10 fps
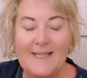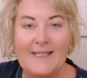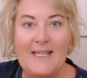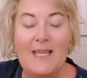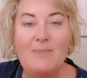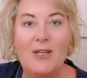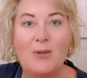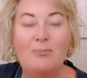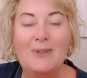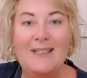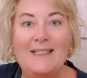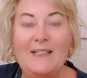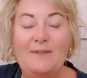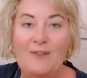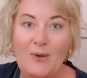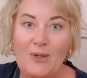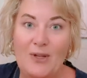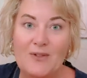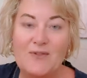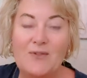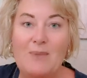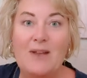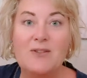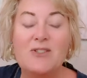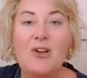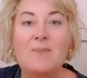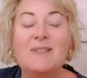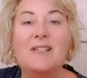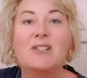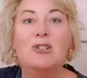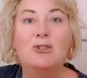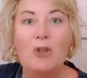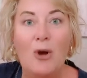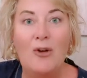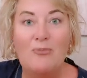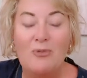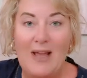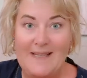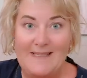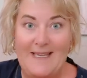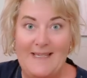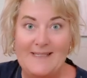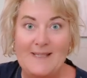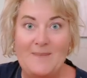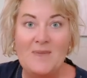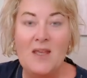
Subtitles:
and keep it completely focused for amount of time takes a lot of practice.